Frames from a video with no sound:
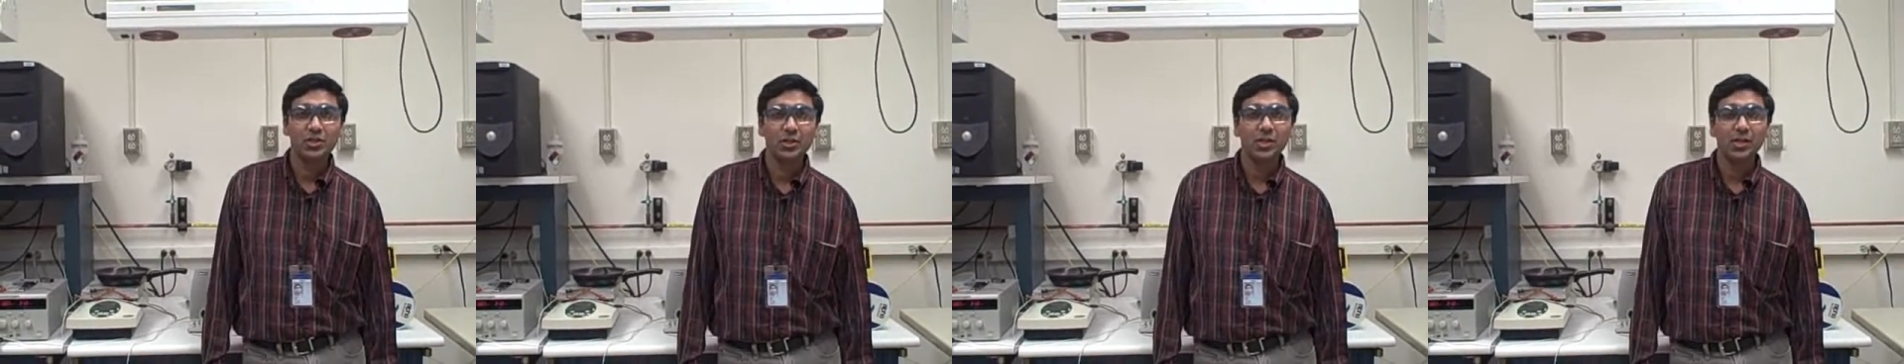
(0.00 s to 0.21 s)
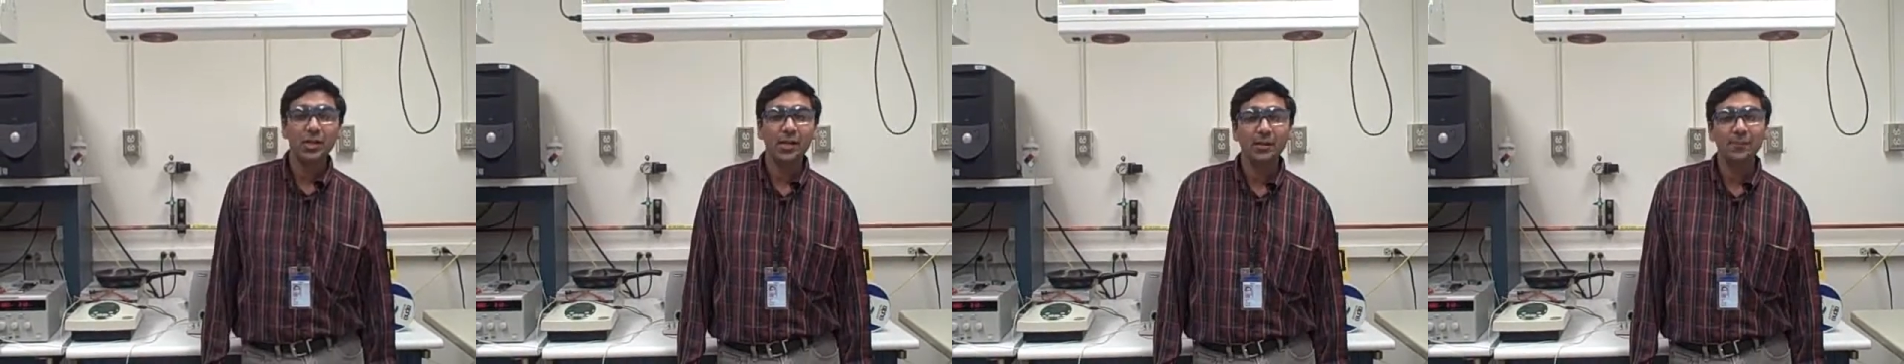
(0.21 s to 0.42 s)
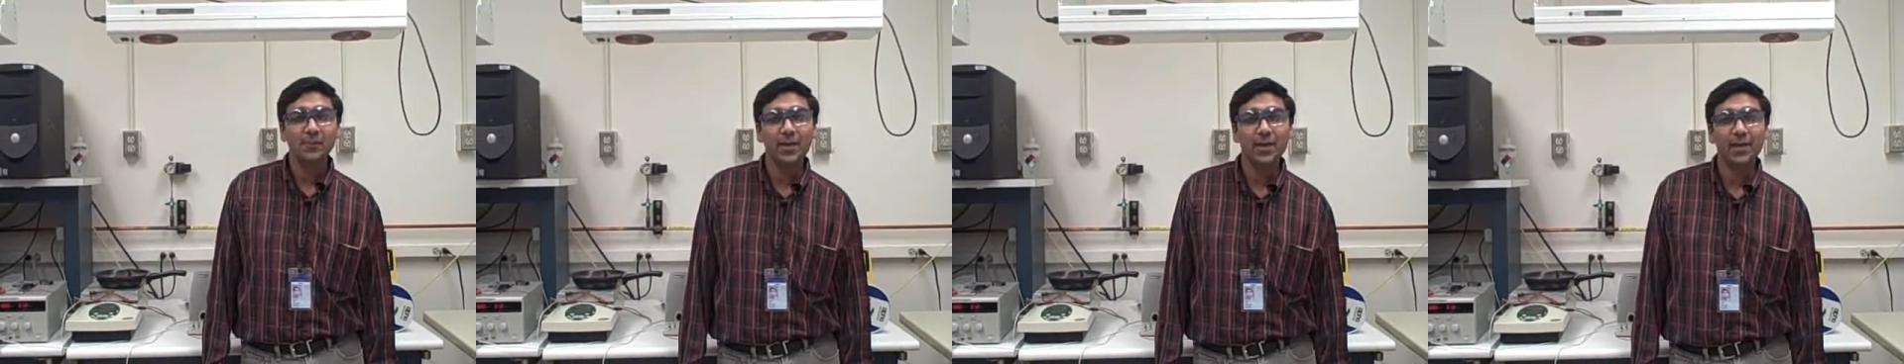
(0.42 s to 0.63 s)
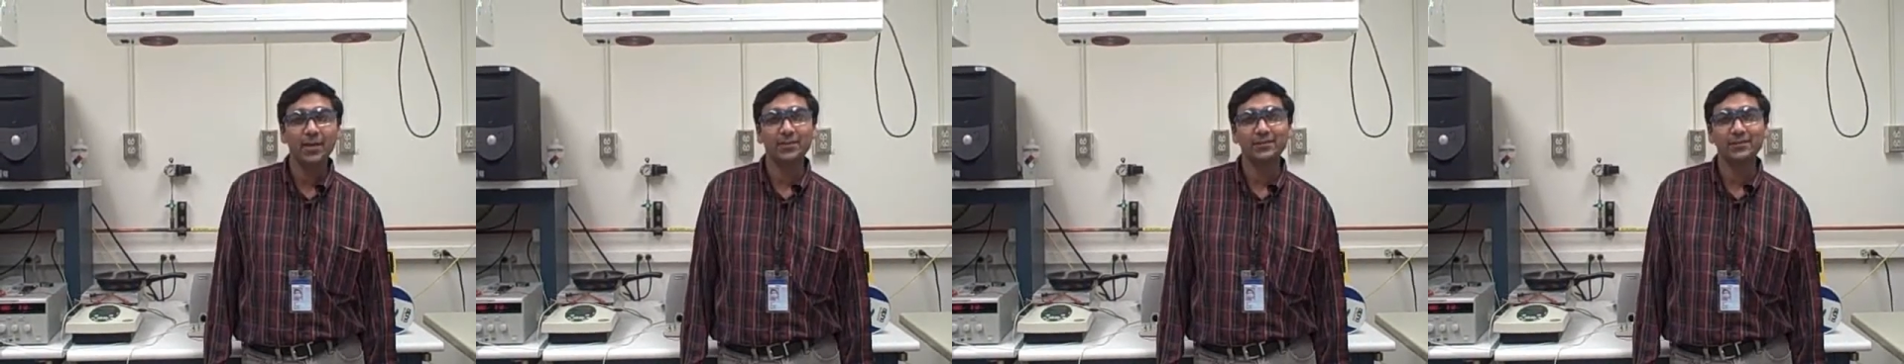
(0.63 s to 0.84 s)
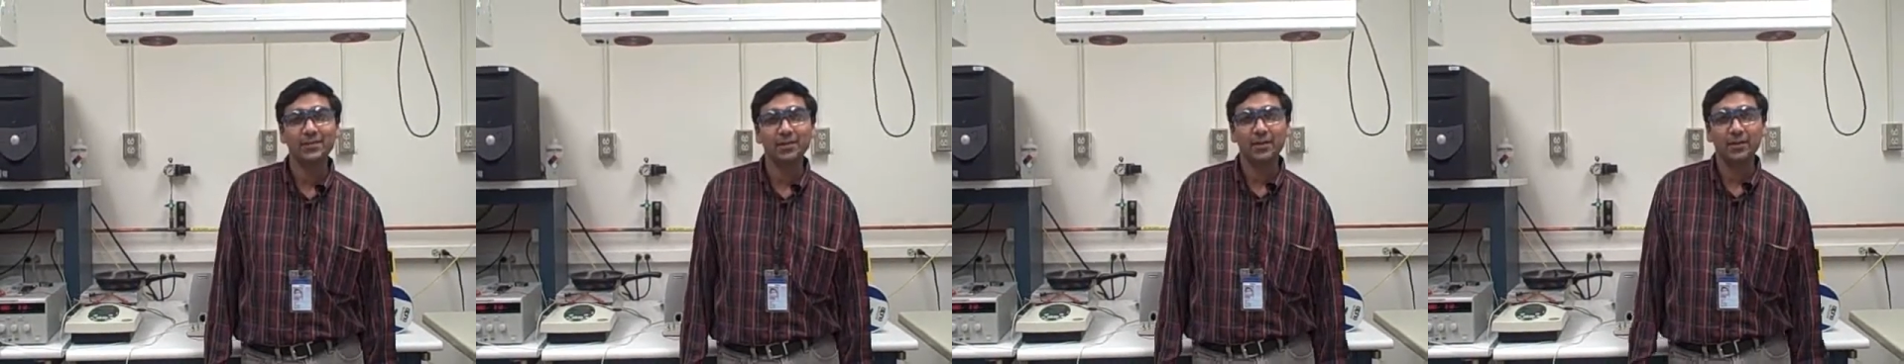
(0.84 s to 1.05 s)
GE
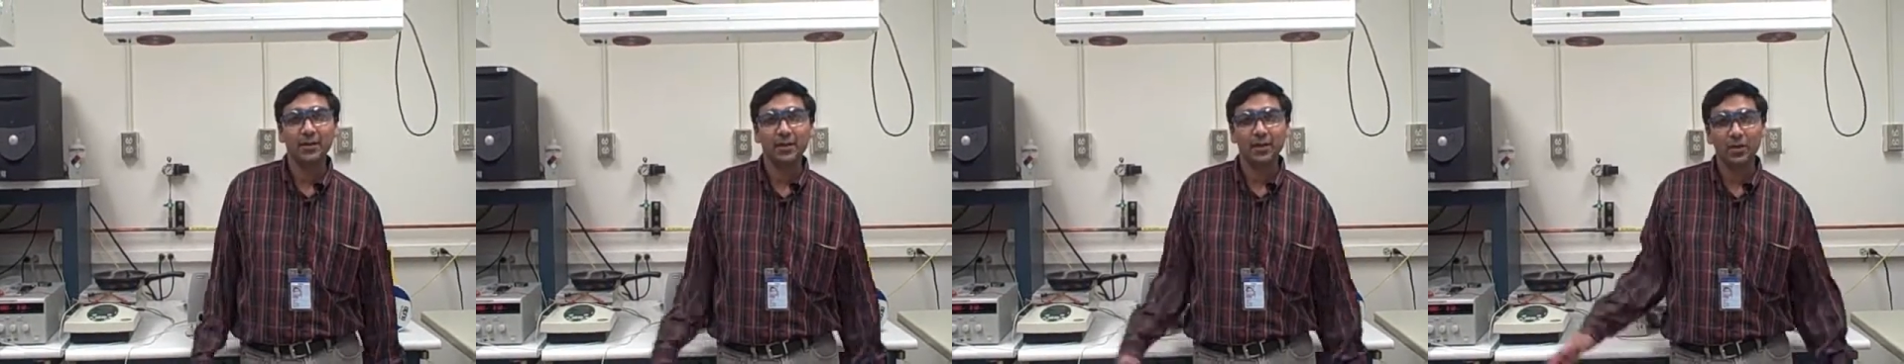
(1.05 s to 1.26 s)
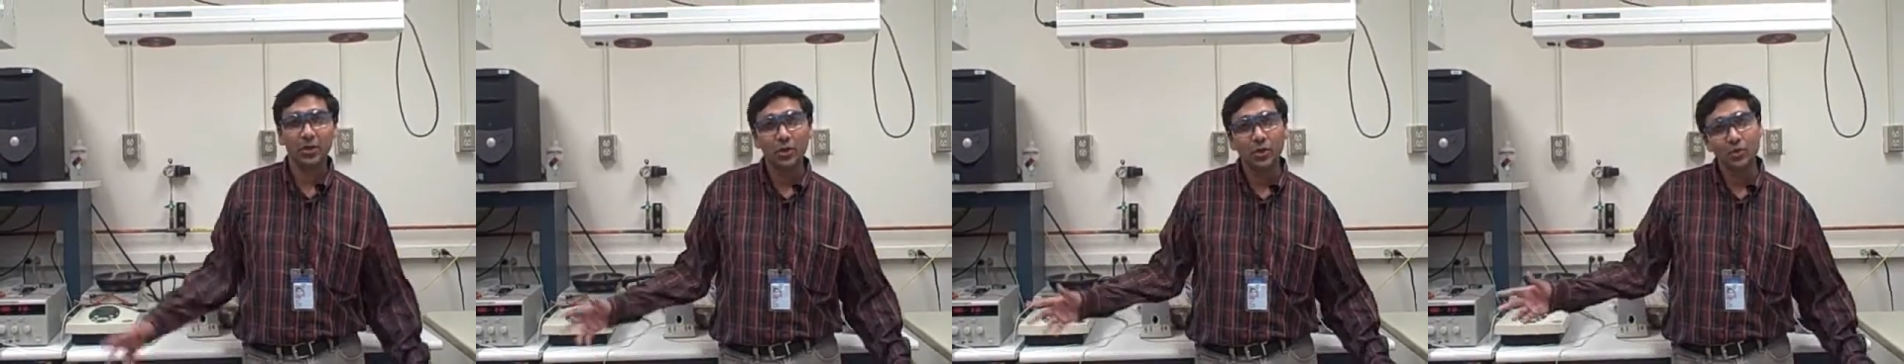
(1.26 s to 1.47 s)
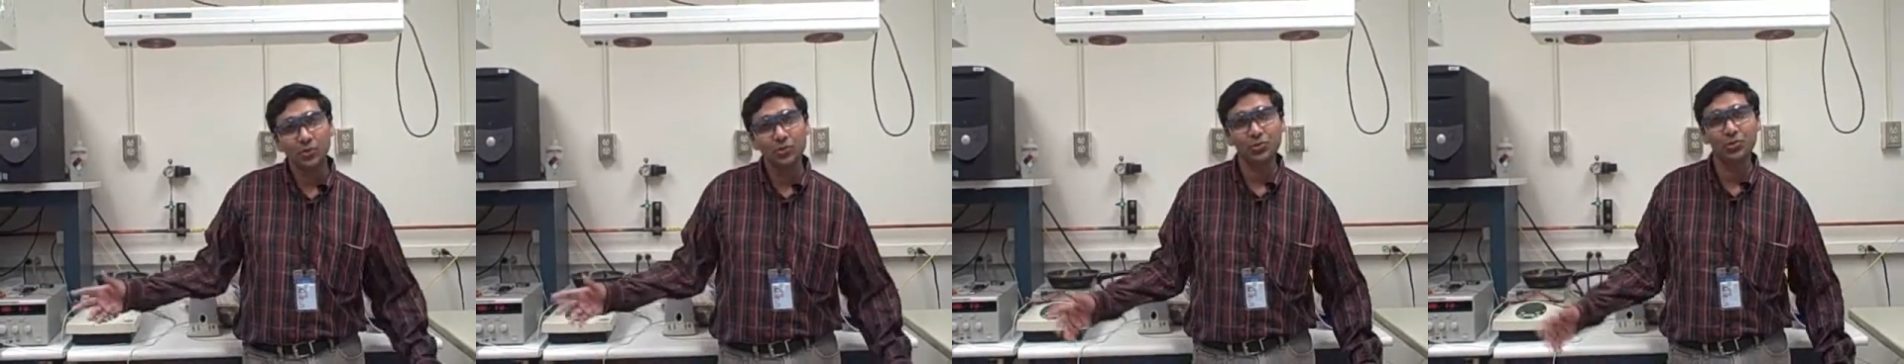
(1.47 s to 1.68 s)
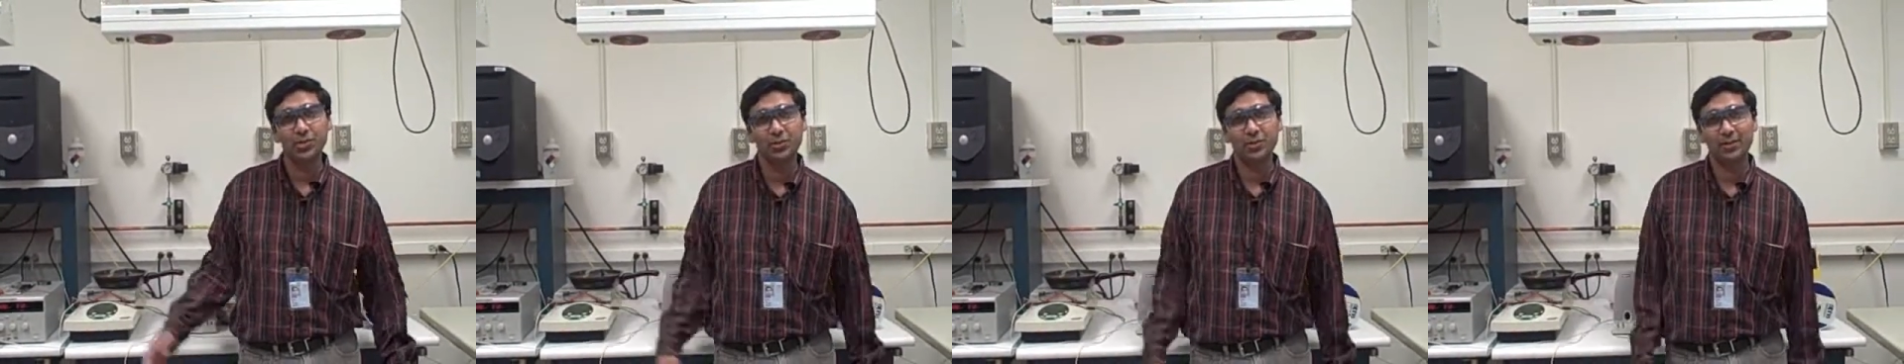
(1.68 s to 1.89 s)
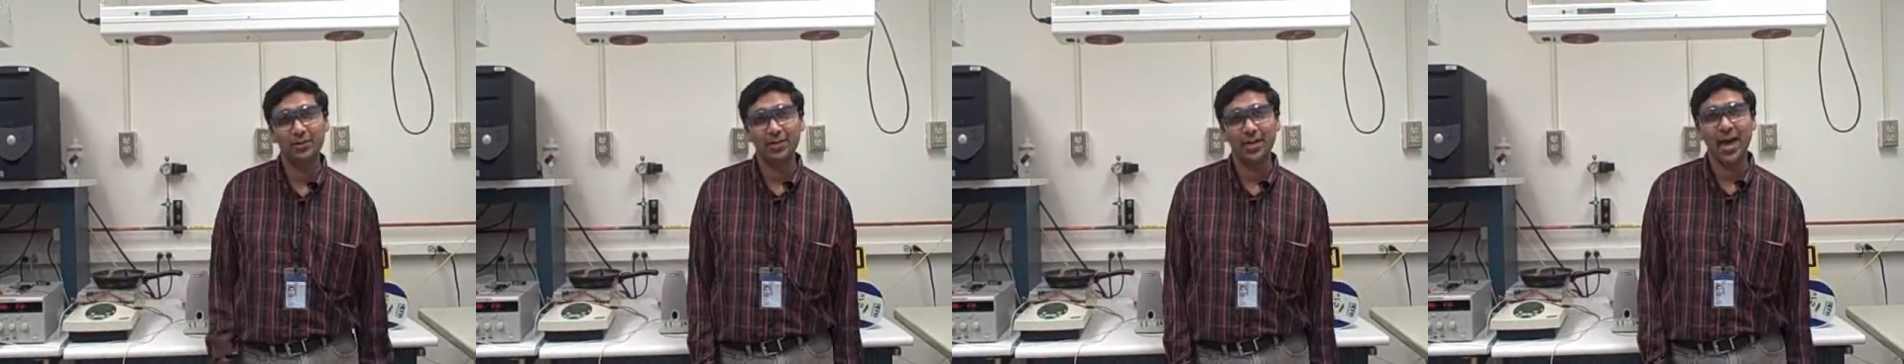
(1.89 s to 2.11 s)
makes
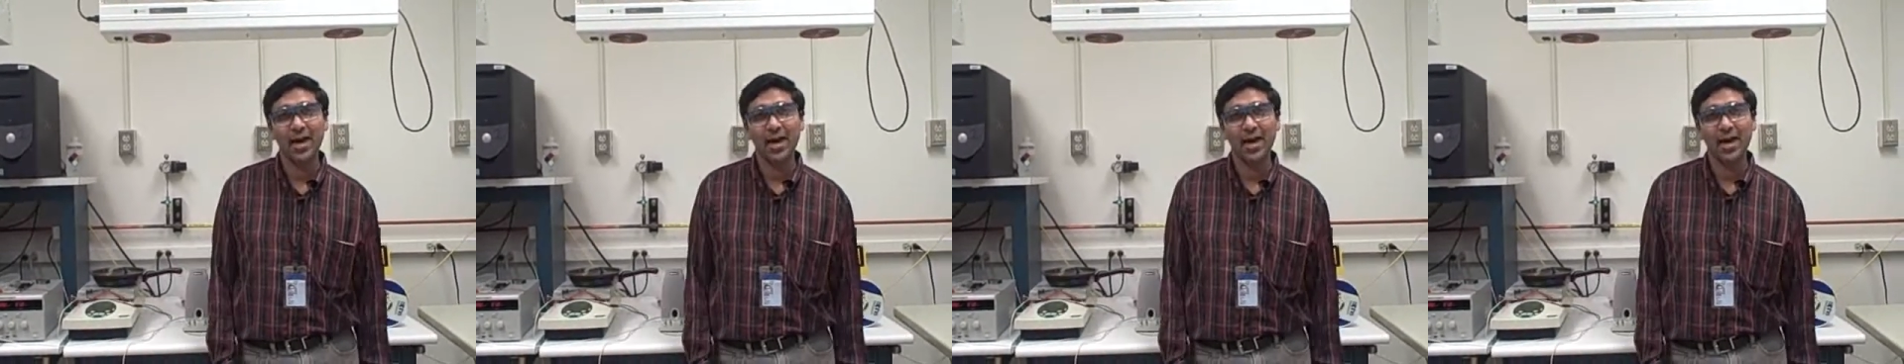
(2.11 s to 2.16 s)
huge